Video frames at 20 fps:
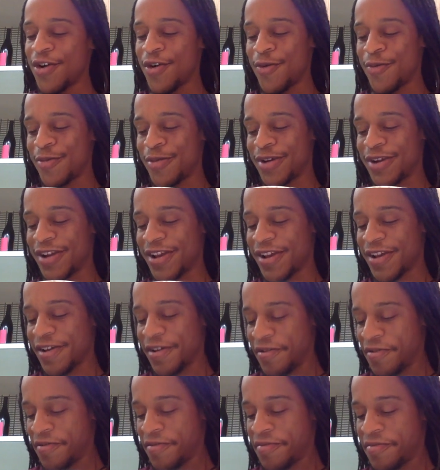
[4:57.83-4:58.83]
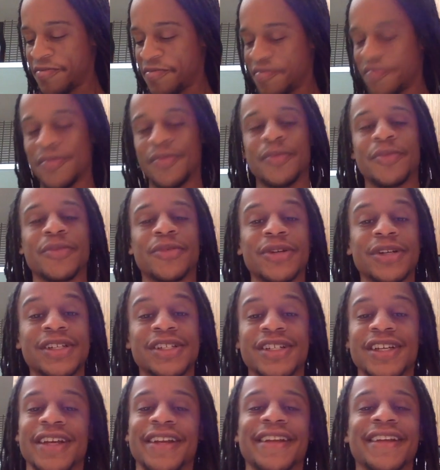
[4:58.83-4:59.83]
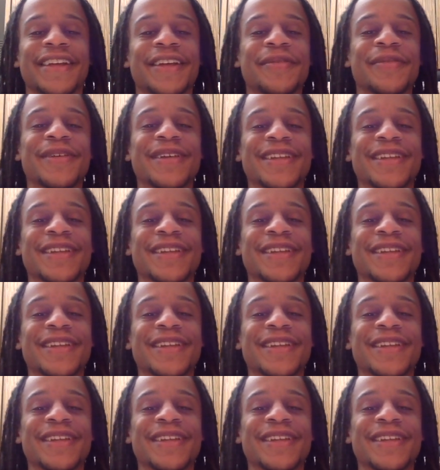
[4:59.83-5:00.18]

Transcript: But appreciate it. Give me a